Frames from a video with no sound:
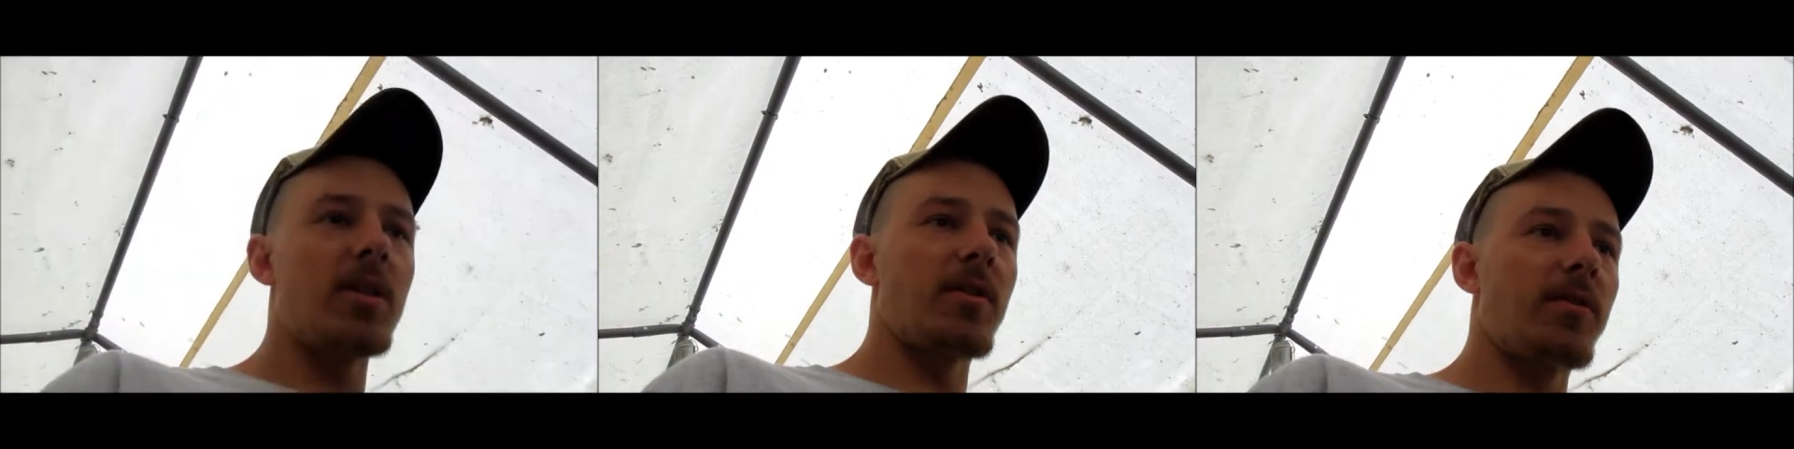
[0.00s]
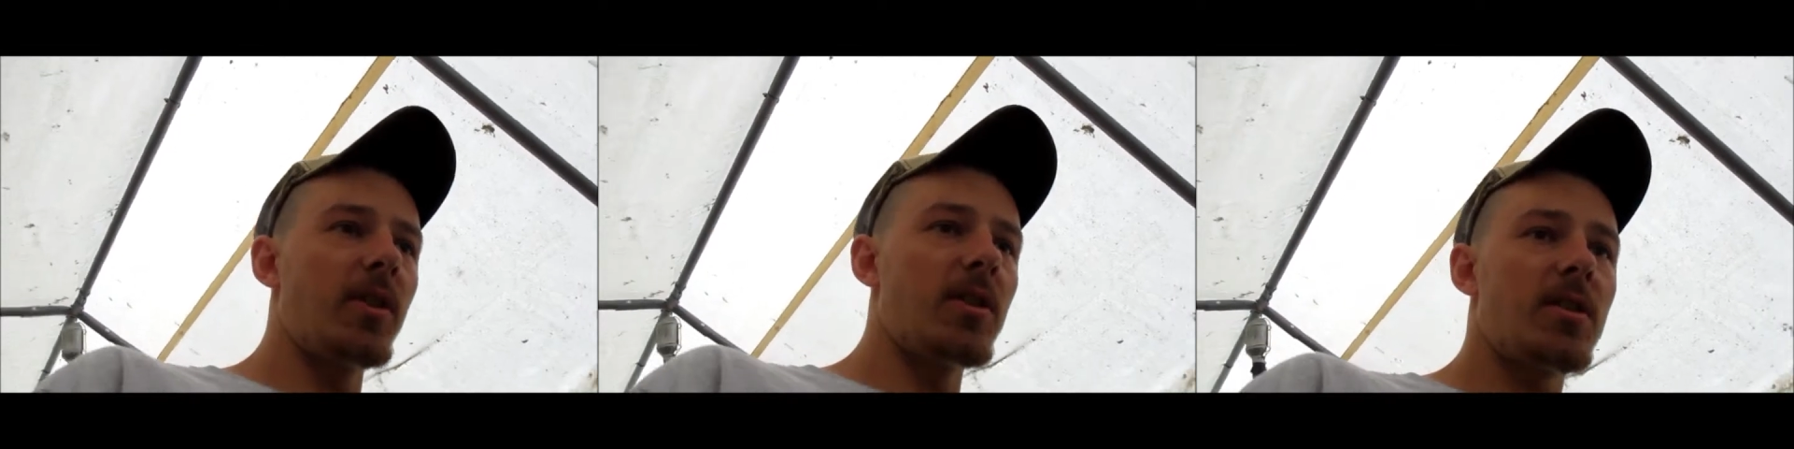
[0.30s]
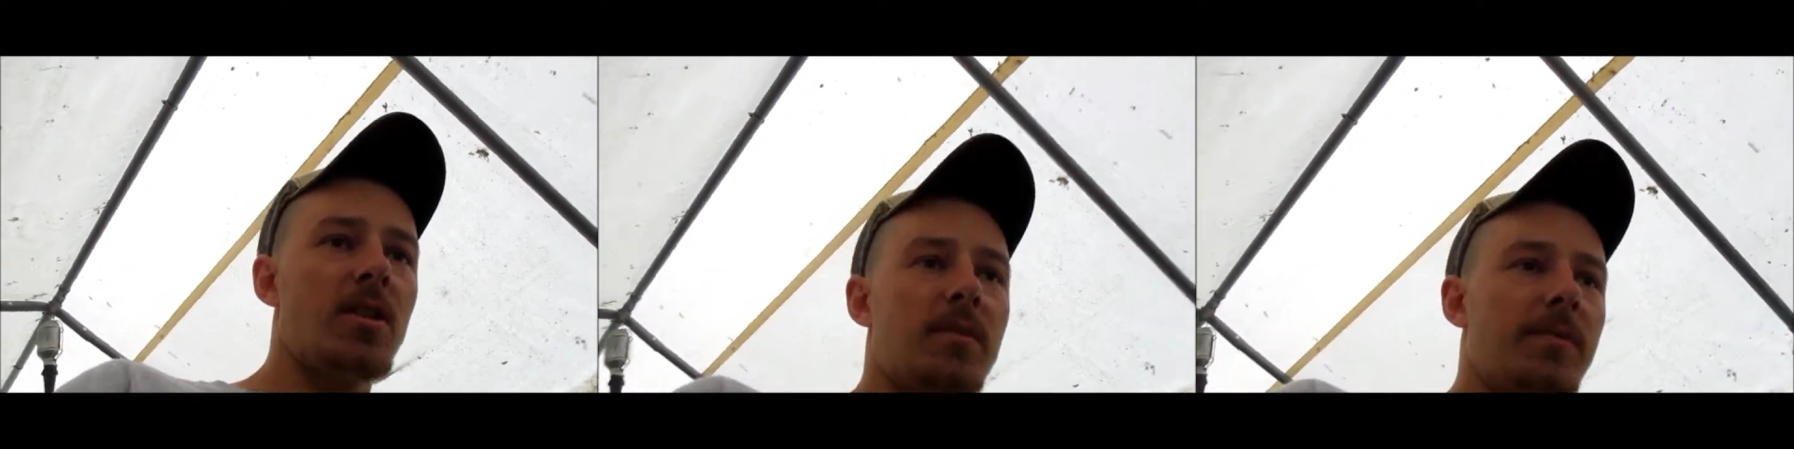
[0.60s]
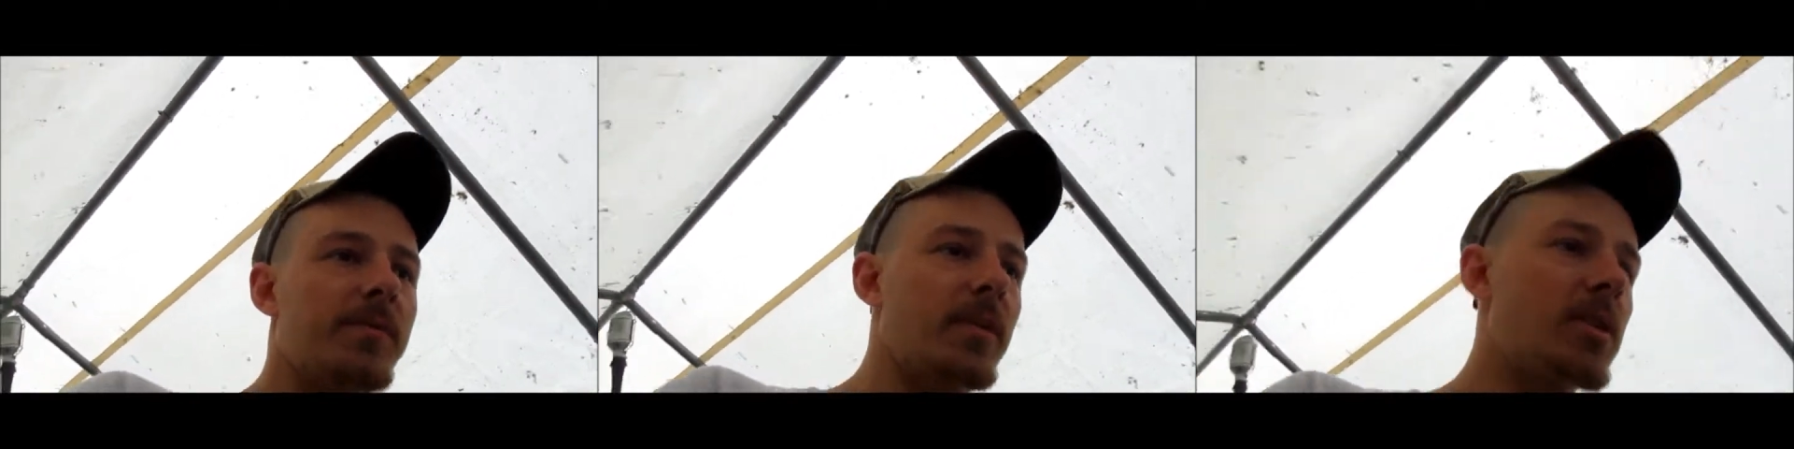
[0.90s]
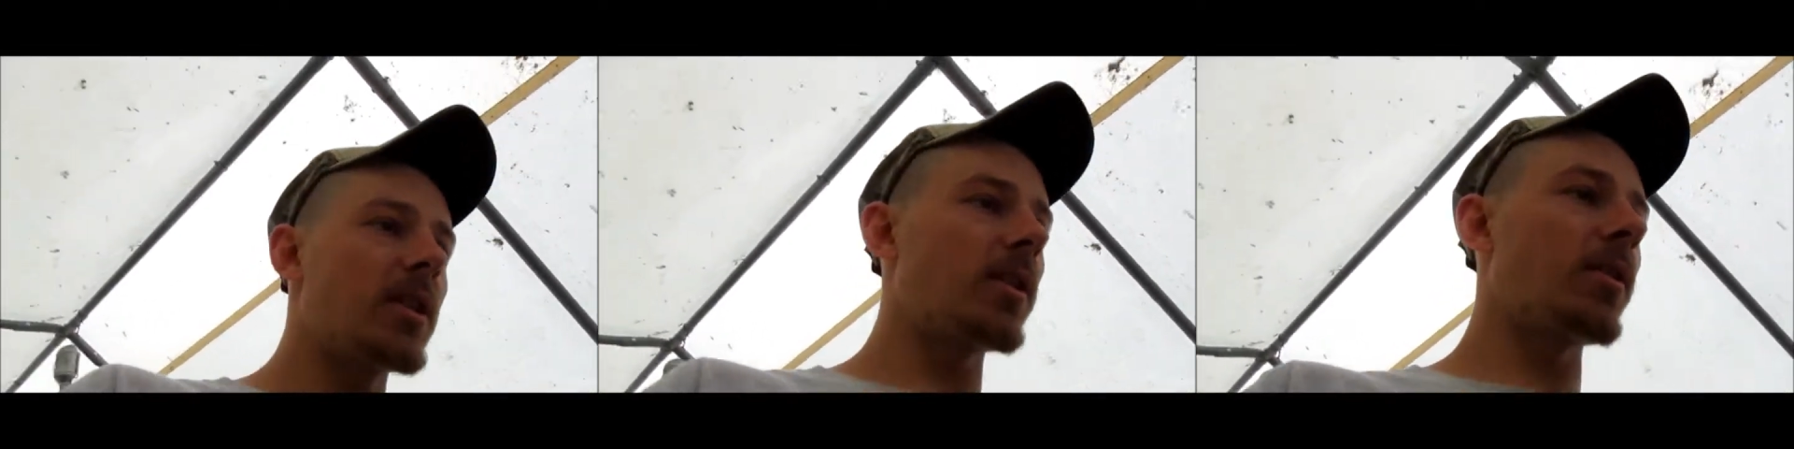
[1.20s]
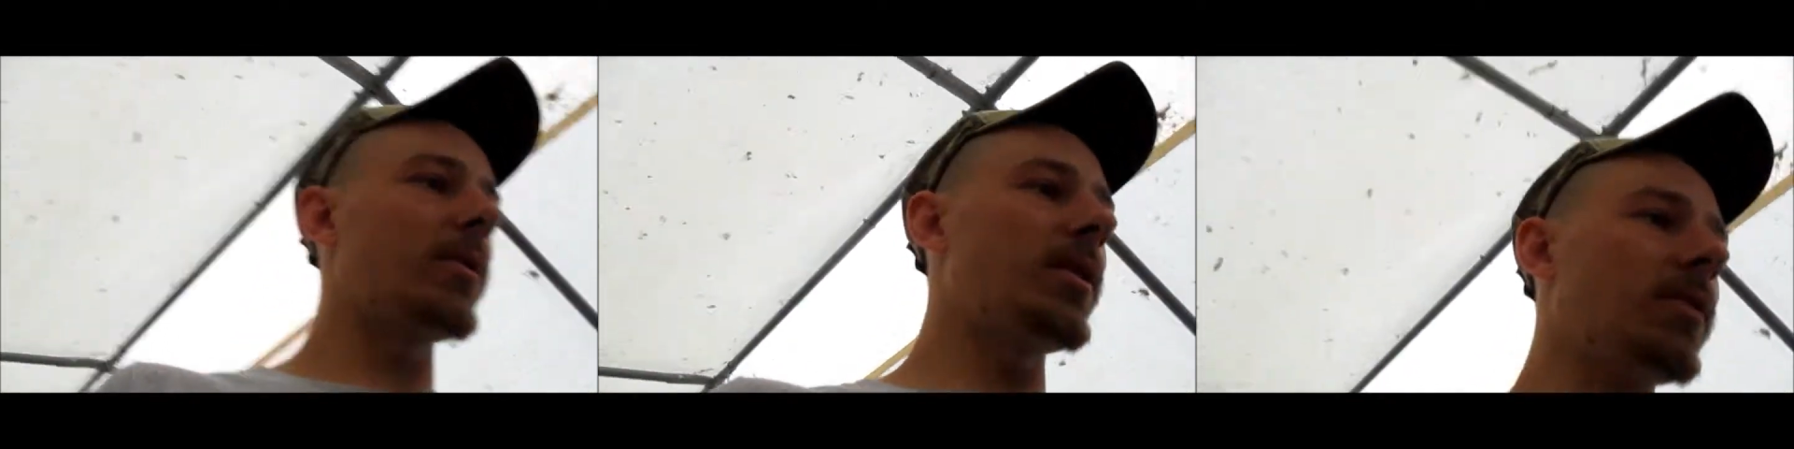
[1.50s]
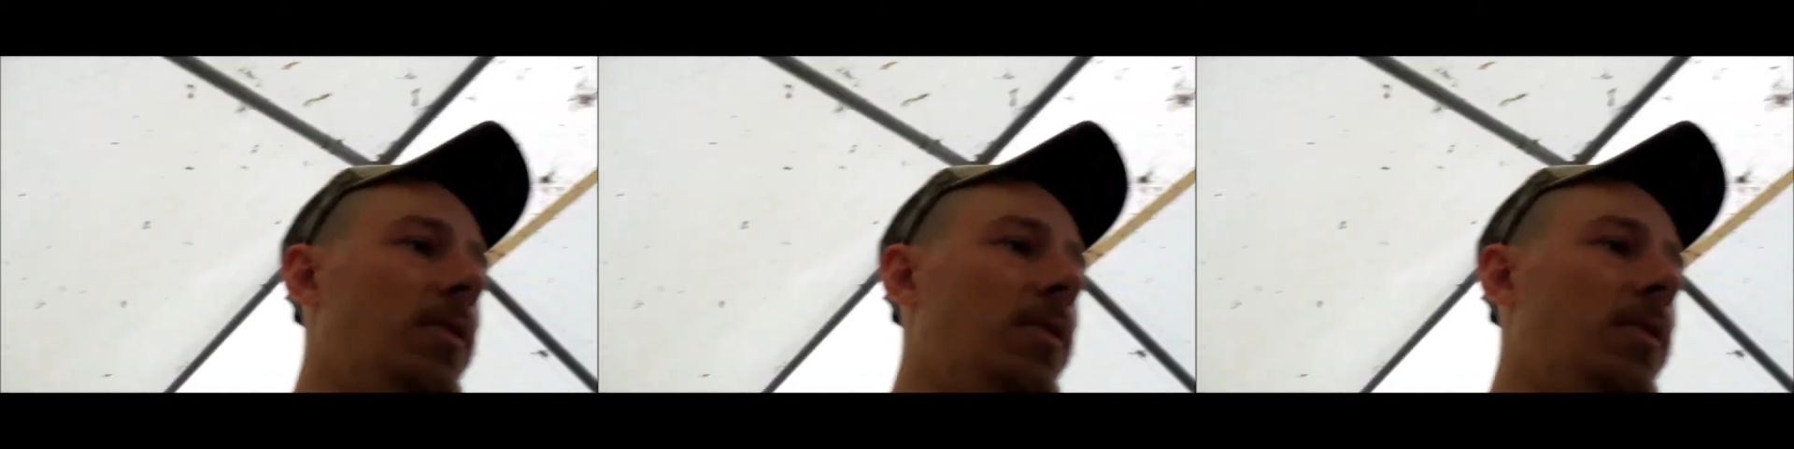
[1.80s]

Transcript: things first, you just take your wheel